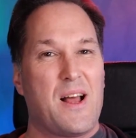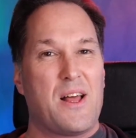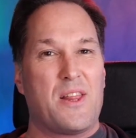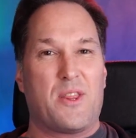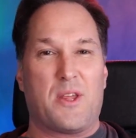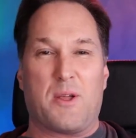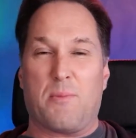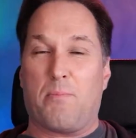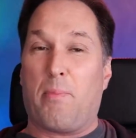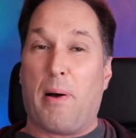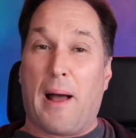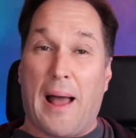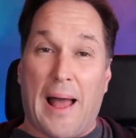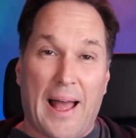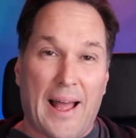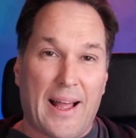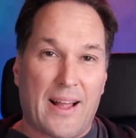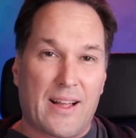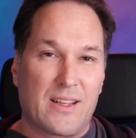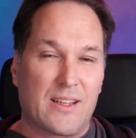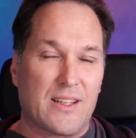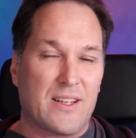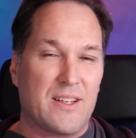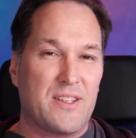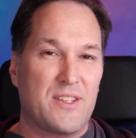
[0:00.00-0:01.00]
the
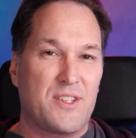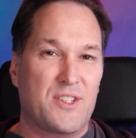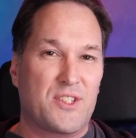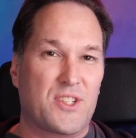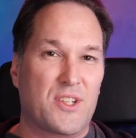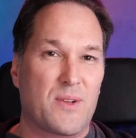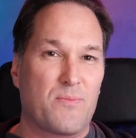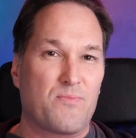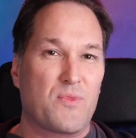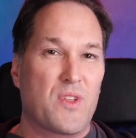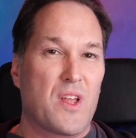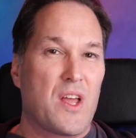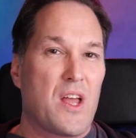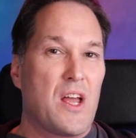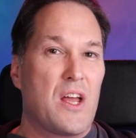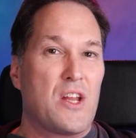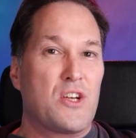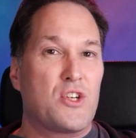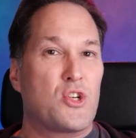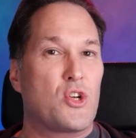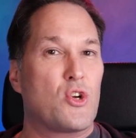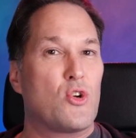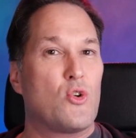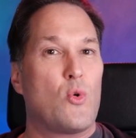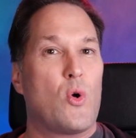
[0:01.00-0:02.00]
Packlids
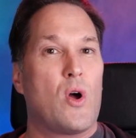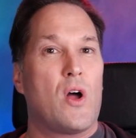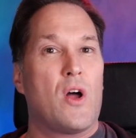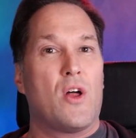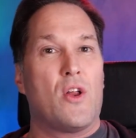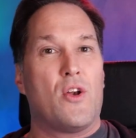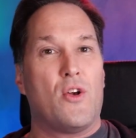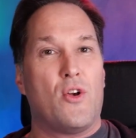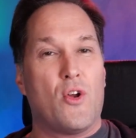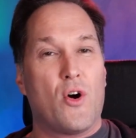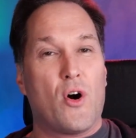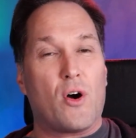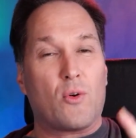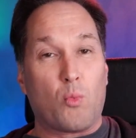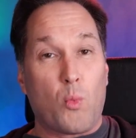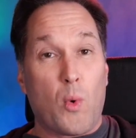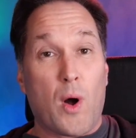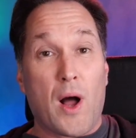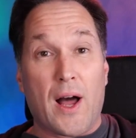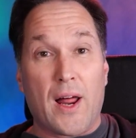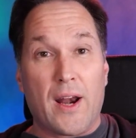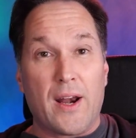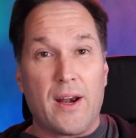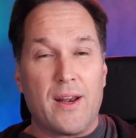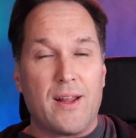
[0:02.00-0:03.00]
to not
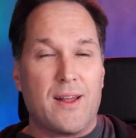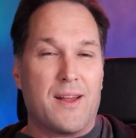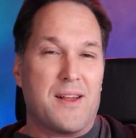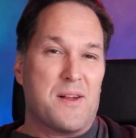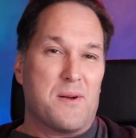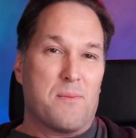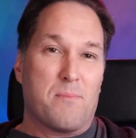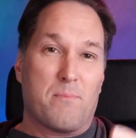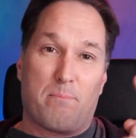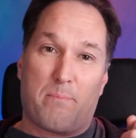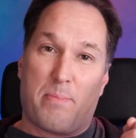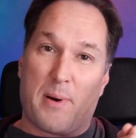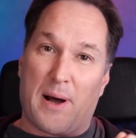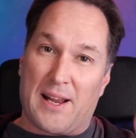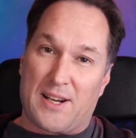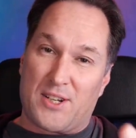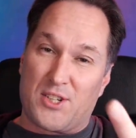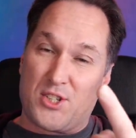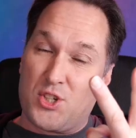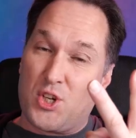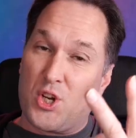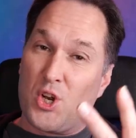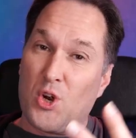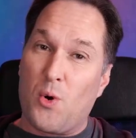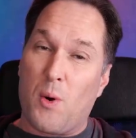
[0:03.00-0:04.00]
one, but
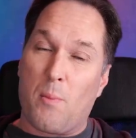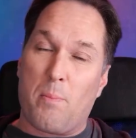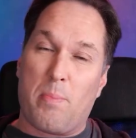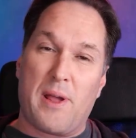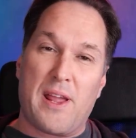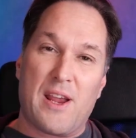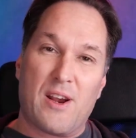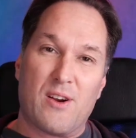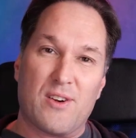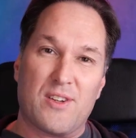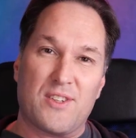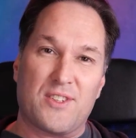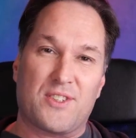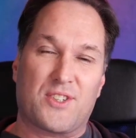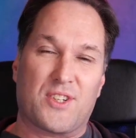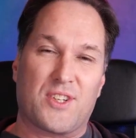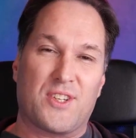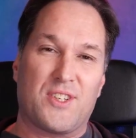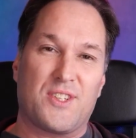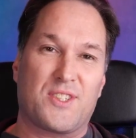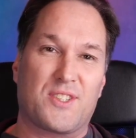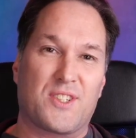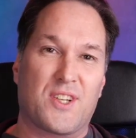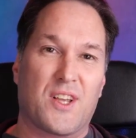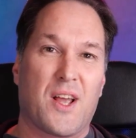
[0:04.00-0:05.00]
two
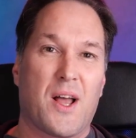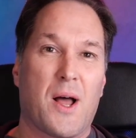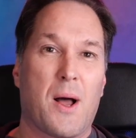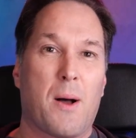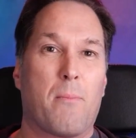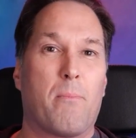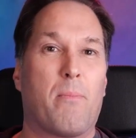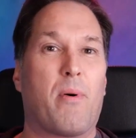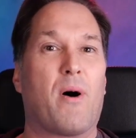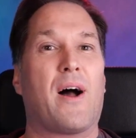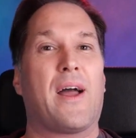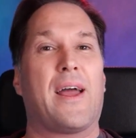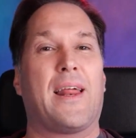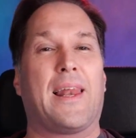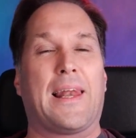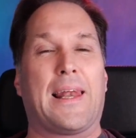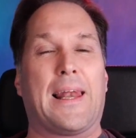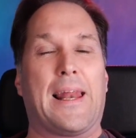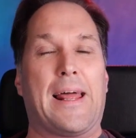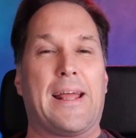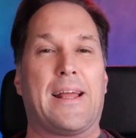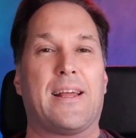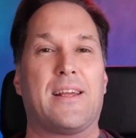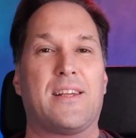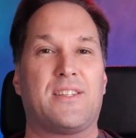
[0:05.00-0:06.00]
appearances by
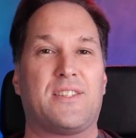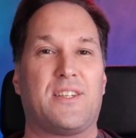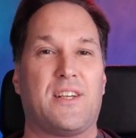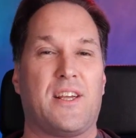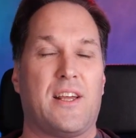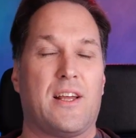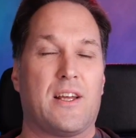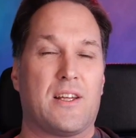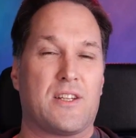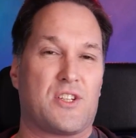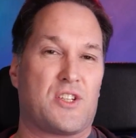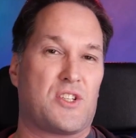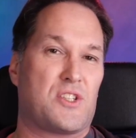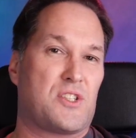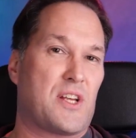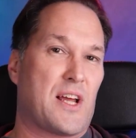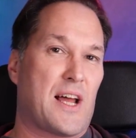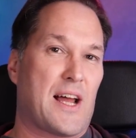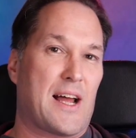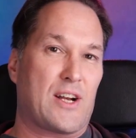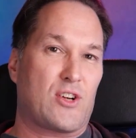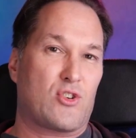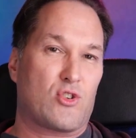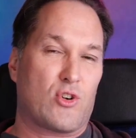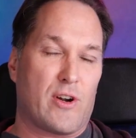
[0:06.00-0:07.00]
legacy
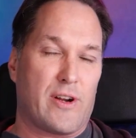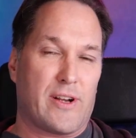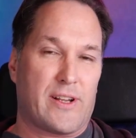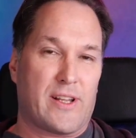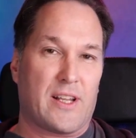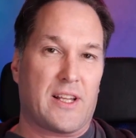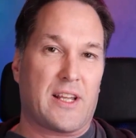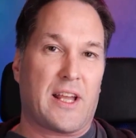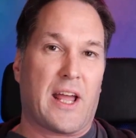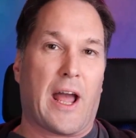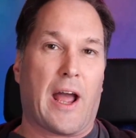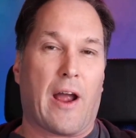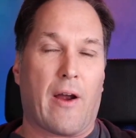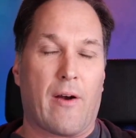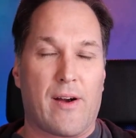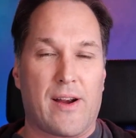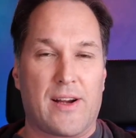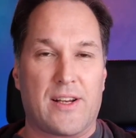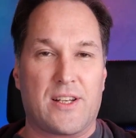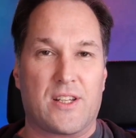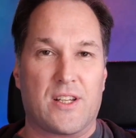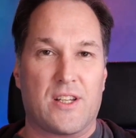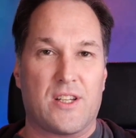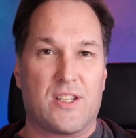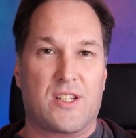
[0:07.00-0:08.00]
Star Trek
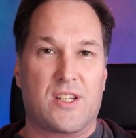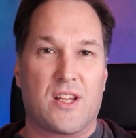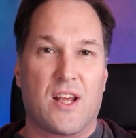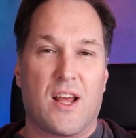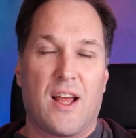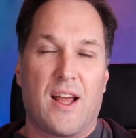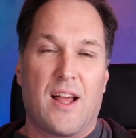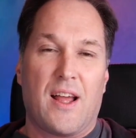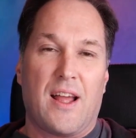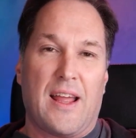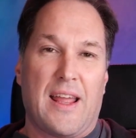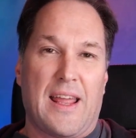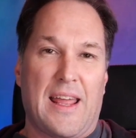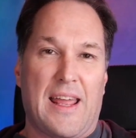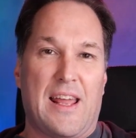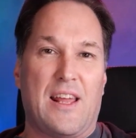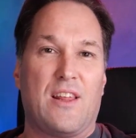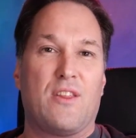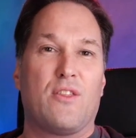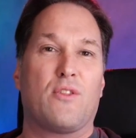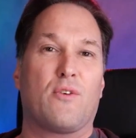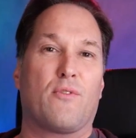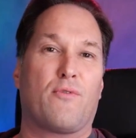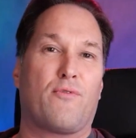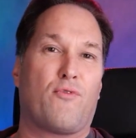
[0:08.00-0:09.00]
characters
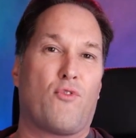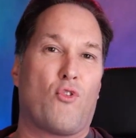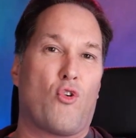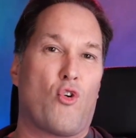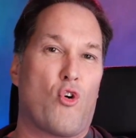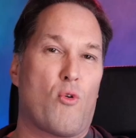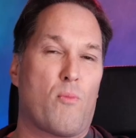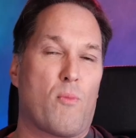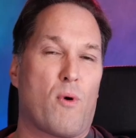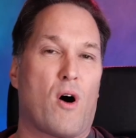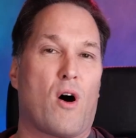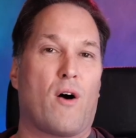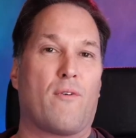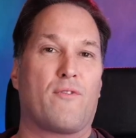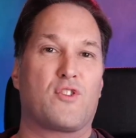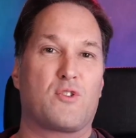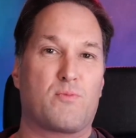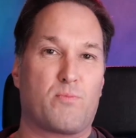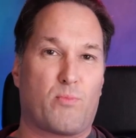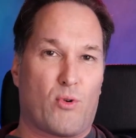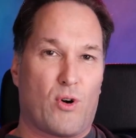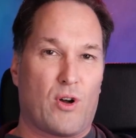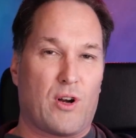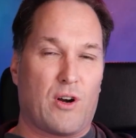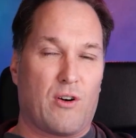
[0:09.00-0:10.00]
in the form of,
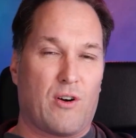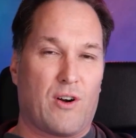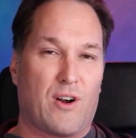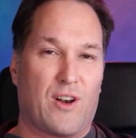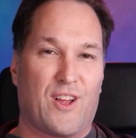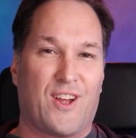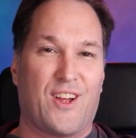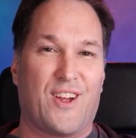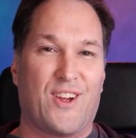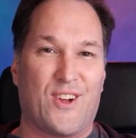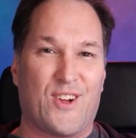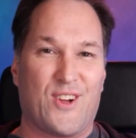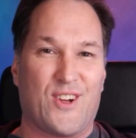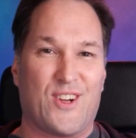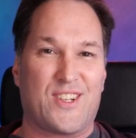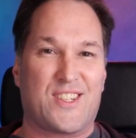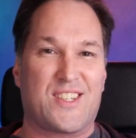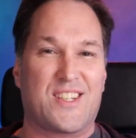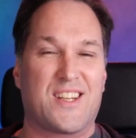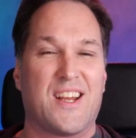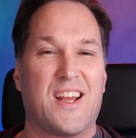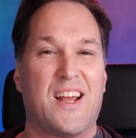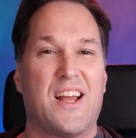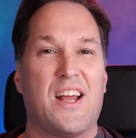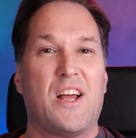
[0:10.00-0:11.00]
spoiler
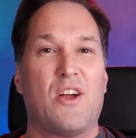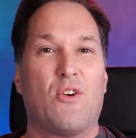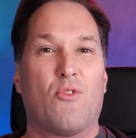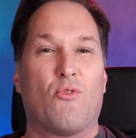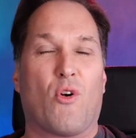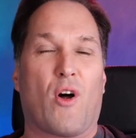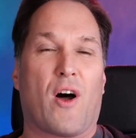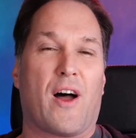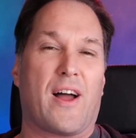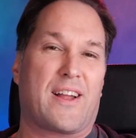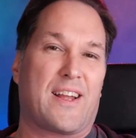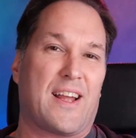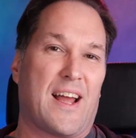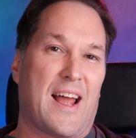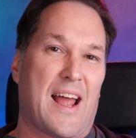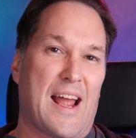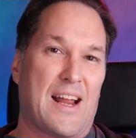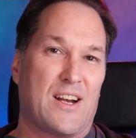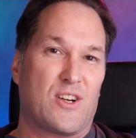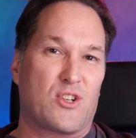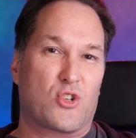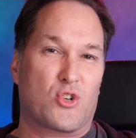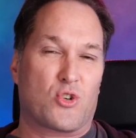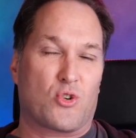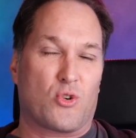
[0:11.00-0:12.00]
alert, Riker
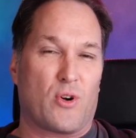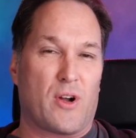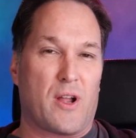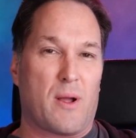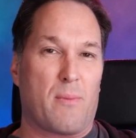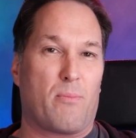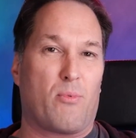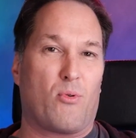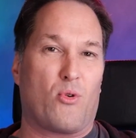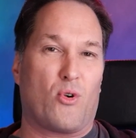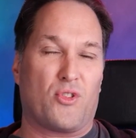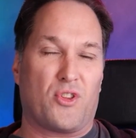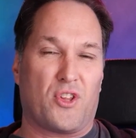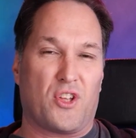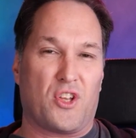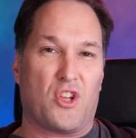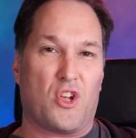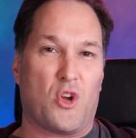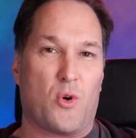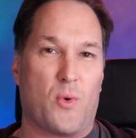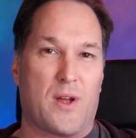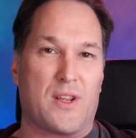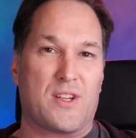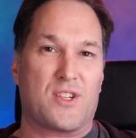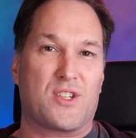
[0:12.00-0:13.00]
and Troy aboard the
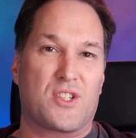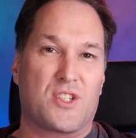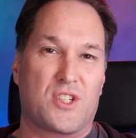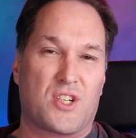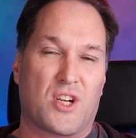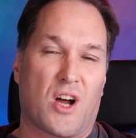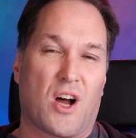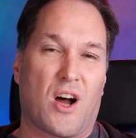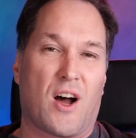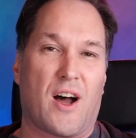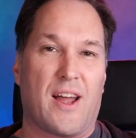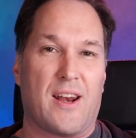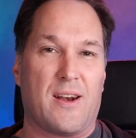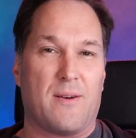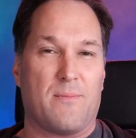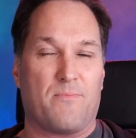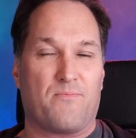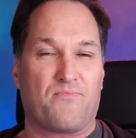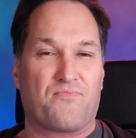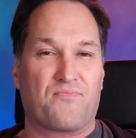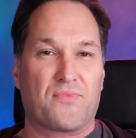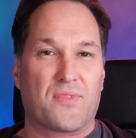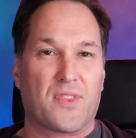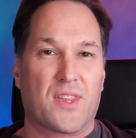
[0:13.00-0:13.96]
US Titan.